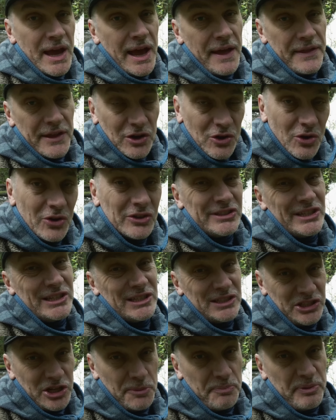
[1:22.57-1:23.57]
And then of course
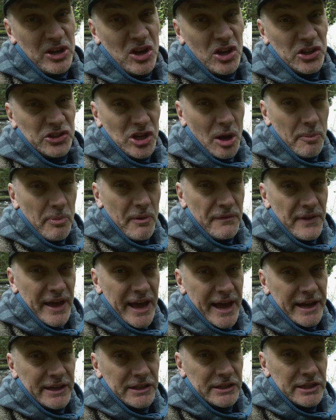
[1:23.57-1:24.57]
there's shipping on top of
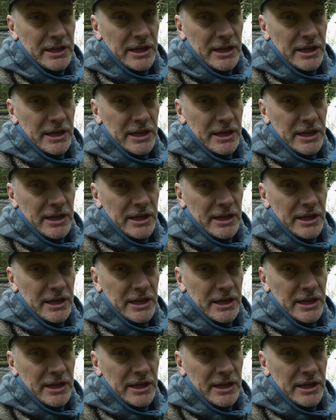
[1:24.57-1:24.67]
that.